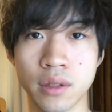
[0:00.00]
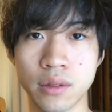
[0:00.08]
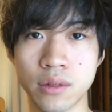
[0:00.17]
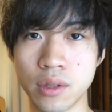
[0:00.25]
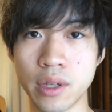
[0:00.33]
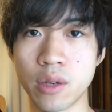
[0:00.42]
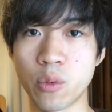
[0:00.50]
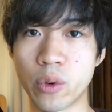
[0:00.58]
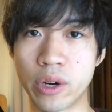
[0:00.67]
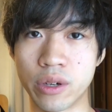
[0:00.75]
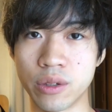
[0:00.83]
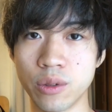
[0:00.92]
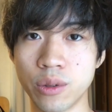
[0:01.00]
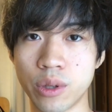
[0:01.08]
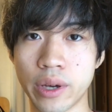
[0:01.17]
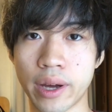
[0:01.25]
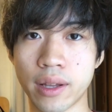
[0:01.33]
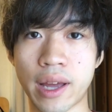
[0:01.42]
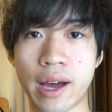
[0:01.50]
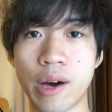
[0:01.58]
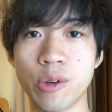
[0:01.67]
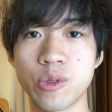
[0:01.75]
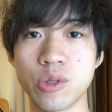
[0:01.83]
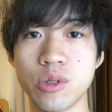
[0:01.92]
Today we're gonna look at how
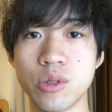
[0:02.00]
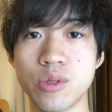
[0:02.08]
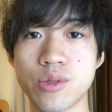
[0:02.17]
to use